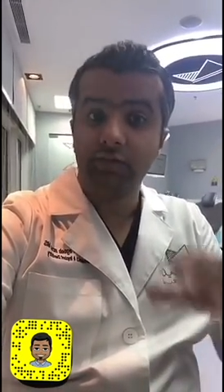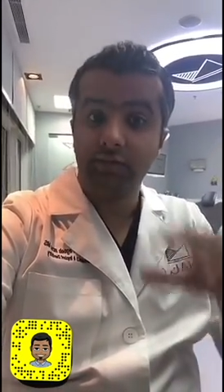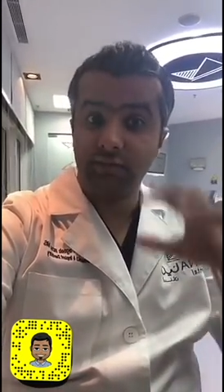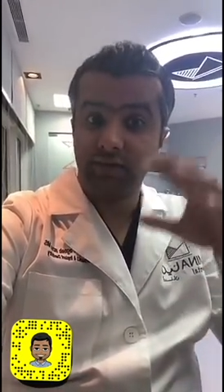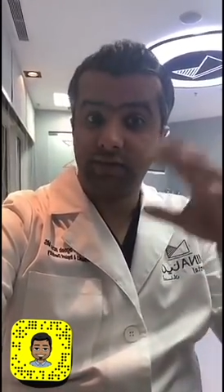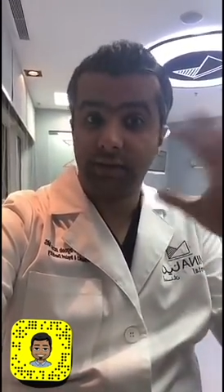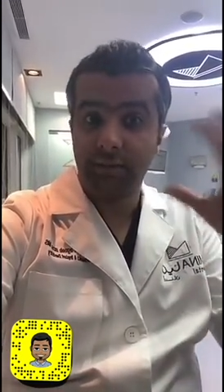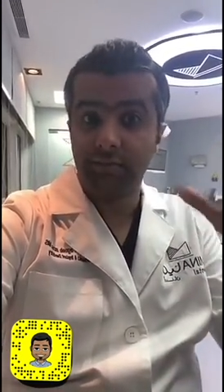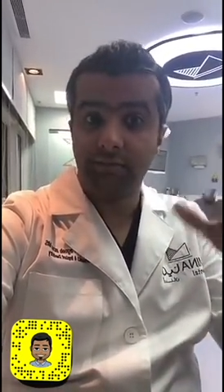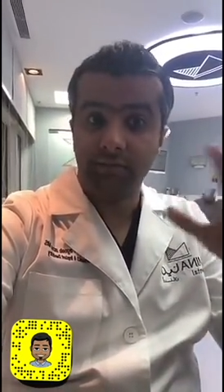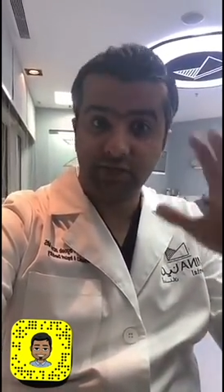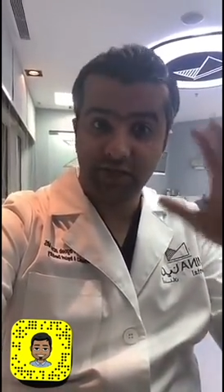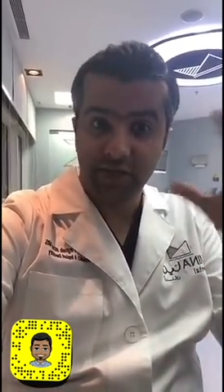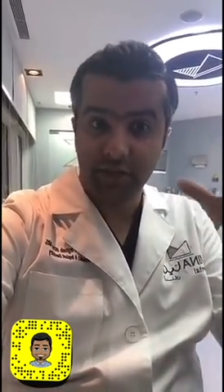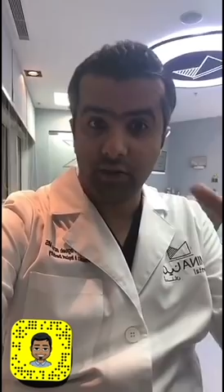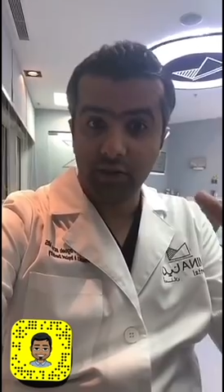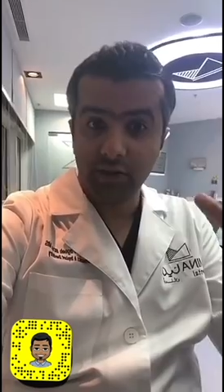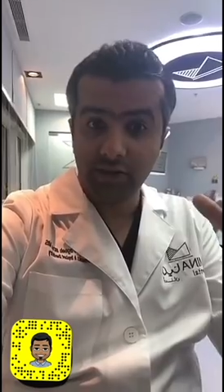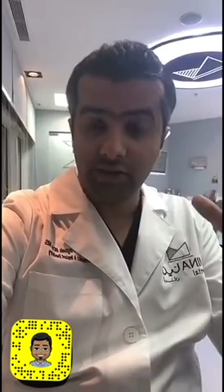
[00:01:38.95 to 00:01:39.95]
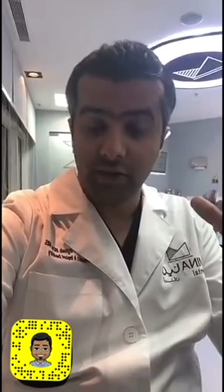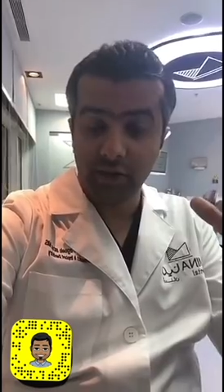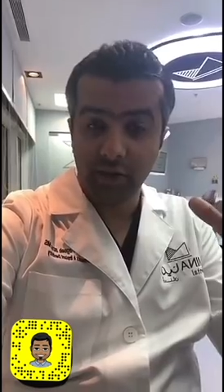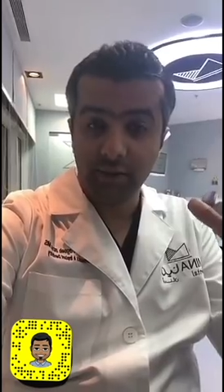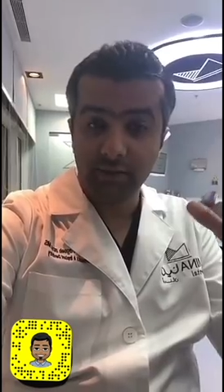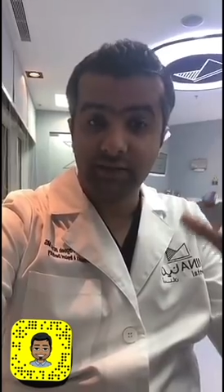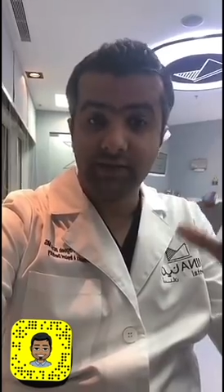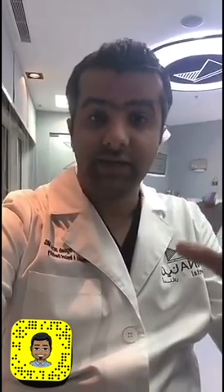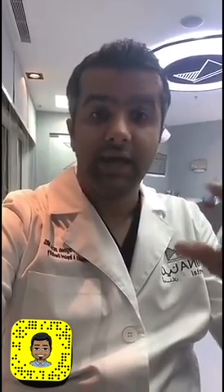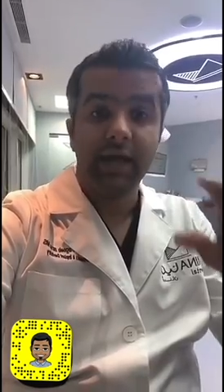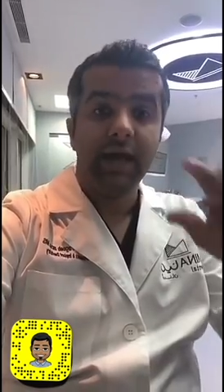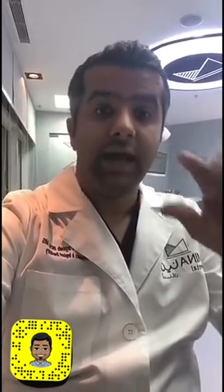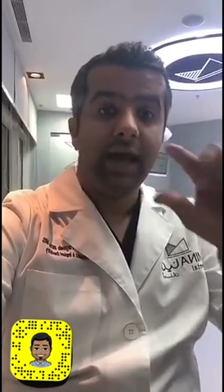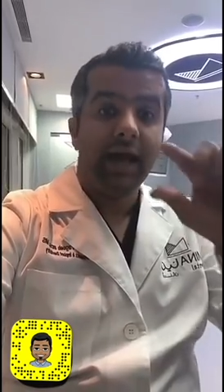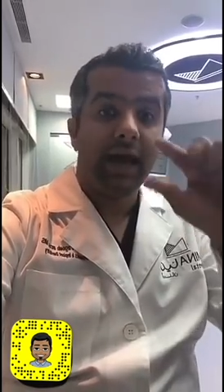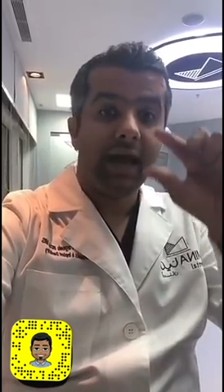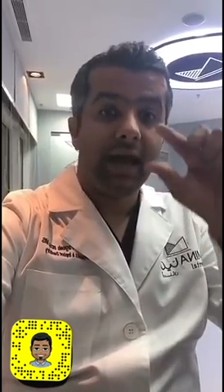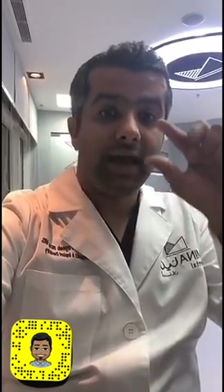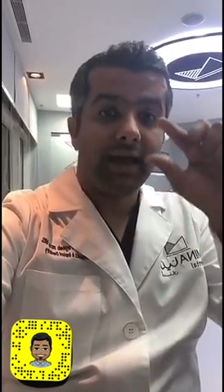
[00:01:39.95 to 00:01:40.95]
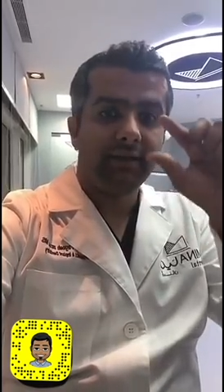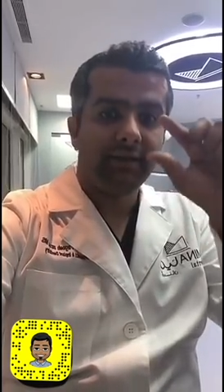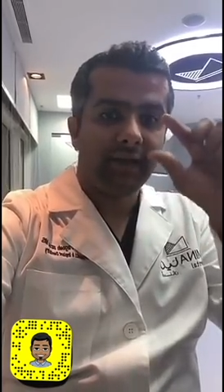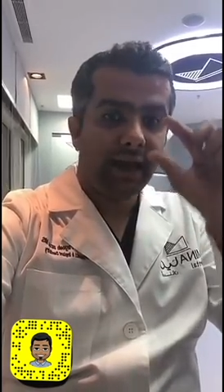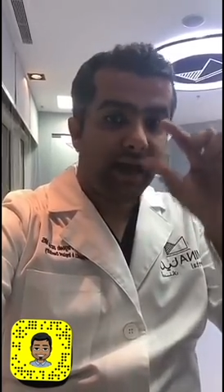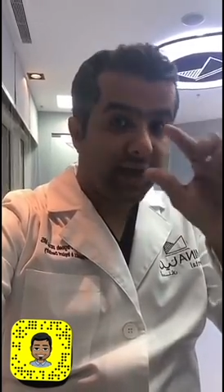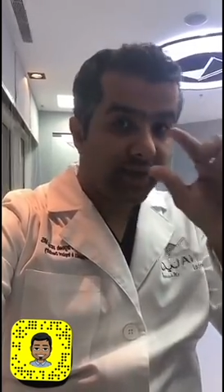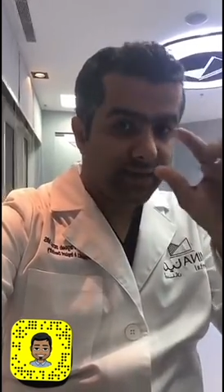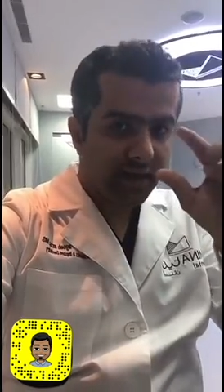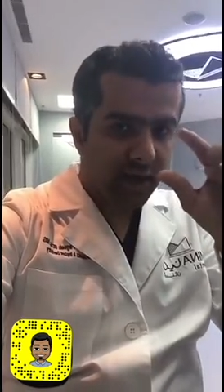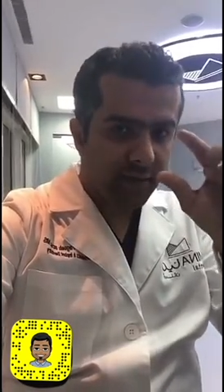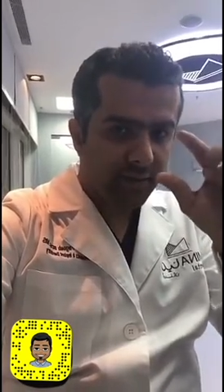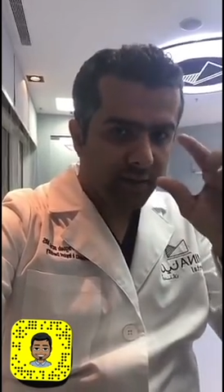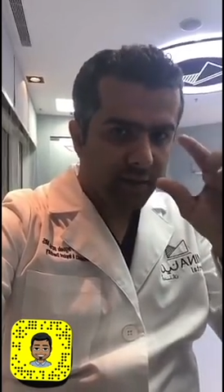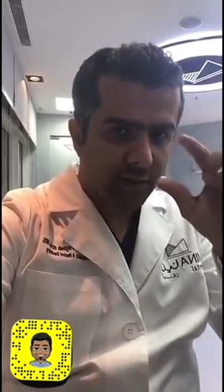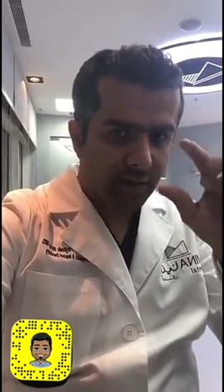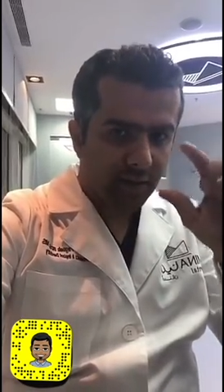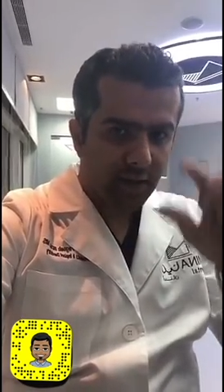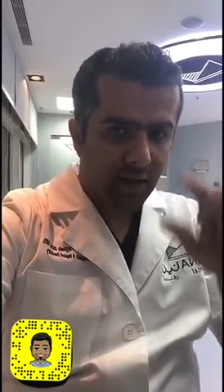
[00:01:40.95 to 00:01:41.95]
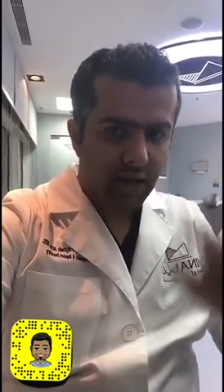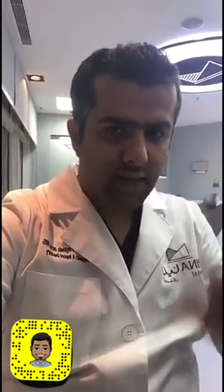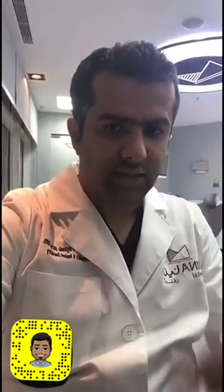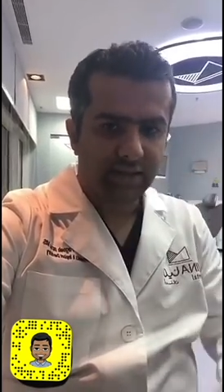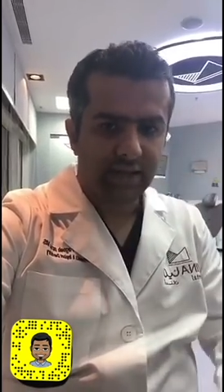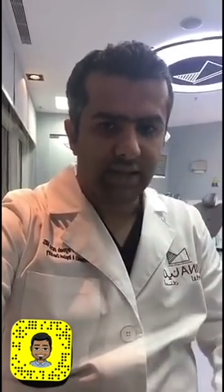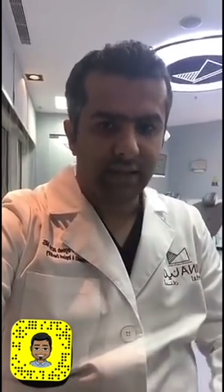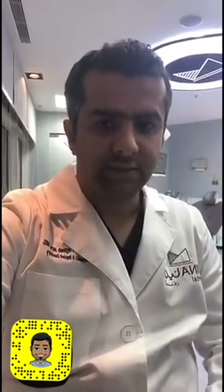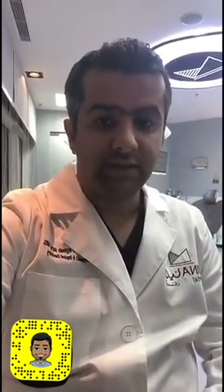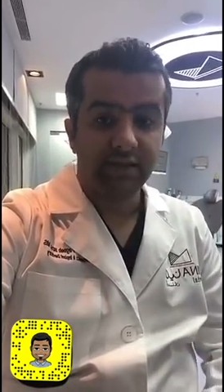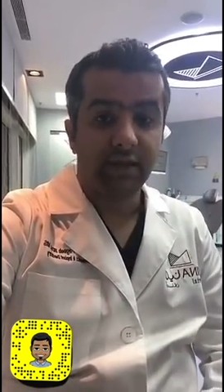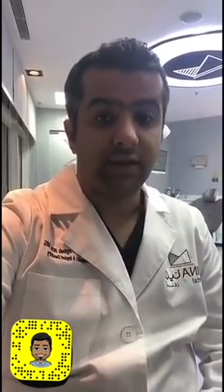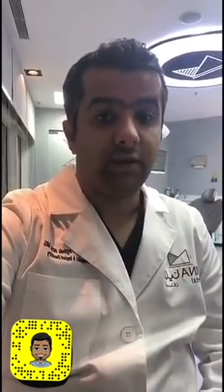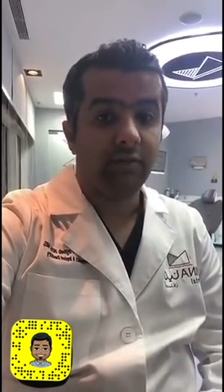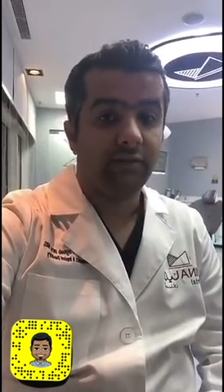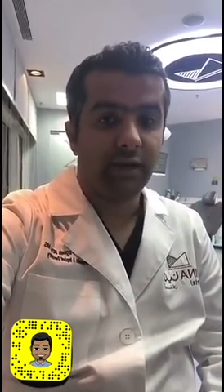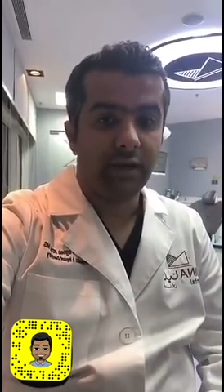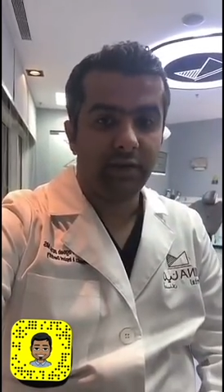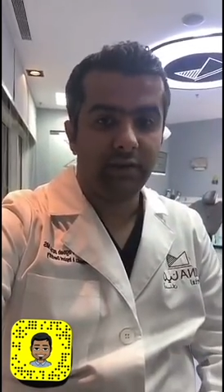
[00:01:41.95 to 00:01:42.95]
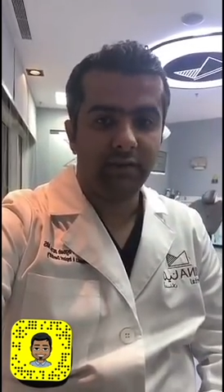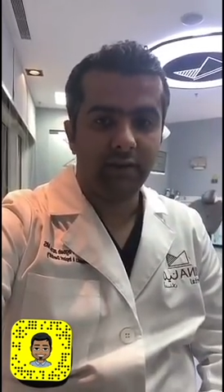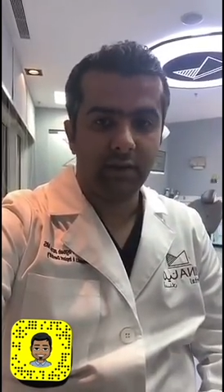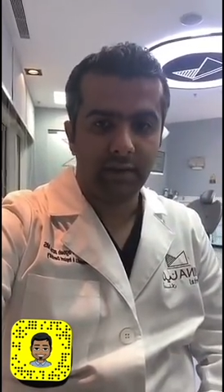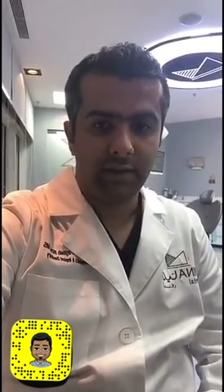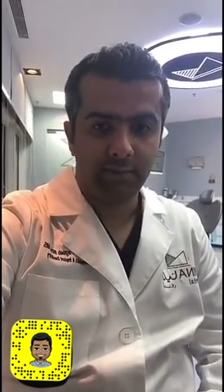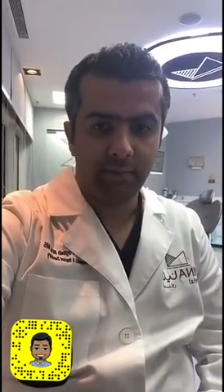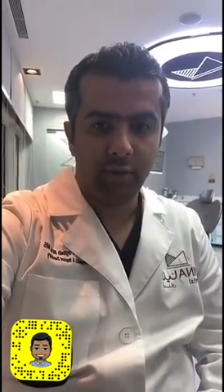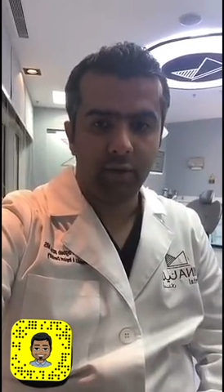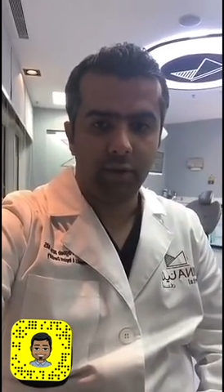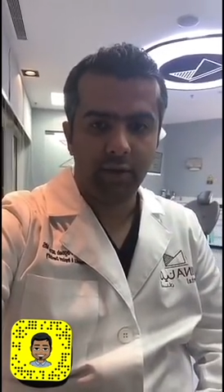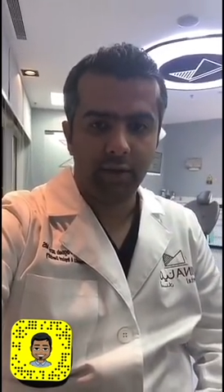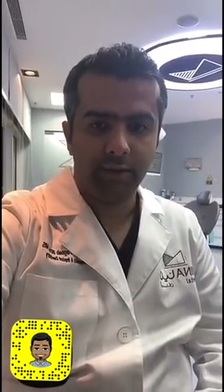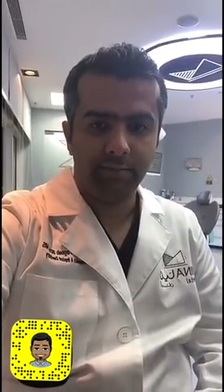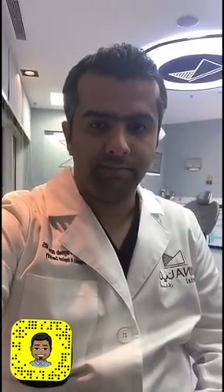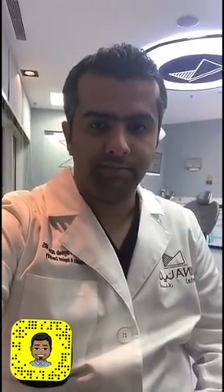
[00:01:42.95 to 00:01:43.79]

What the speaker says: some general terms and anatomical concepts that are very, very important.